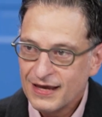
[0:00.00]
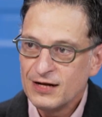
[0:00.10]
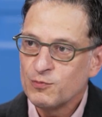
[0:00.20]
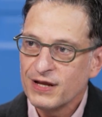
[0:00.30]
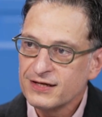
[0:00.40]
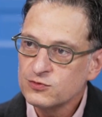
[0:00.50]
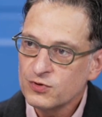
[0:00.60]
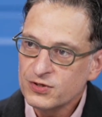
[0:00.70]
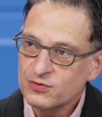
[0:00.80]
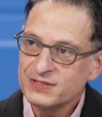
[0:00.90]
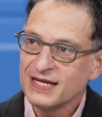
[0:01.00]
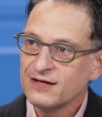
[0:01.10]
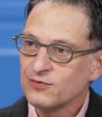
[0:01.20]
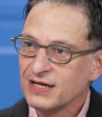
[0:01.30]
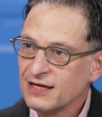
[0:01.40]
in a place where you're
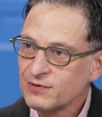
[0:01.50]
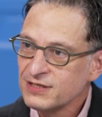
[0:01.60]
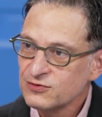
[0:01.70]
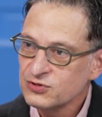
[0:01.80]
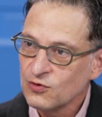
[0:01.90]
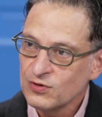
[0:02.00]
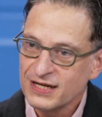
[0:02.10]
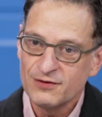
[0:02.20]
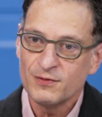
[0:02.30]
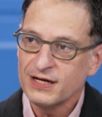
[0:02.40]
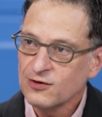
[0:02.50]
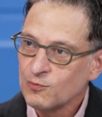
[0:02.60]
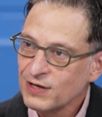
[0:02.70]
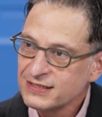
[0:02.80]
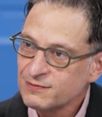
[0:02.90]
10 or 11 years old and everybody
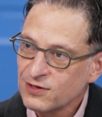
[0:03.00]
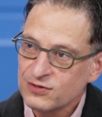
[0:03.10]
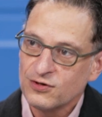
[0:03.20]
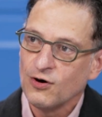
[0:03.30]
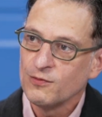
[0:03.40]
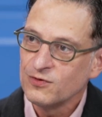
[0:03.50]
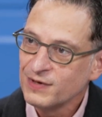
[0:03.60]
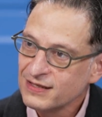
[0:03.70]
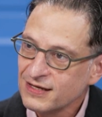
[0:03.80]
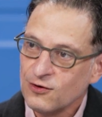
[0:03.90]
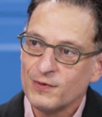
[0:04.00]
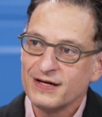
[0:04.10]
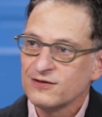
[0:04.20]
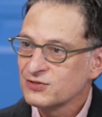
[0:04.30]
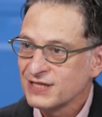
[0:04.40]
complains about the government and
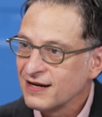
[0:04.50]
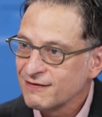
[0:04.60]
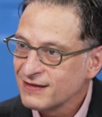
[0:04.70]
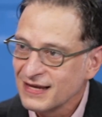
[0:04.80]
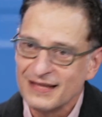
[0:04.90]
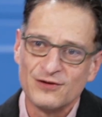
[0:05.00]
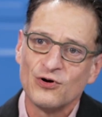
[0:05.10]
nobody does anything and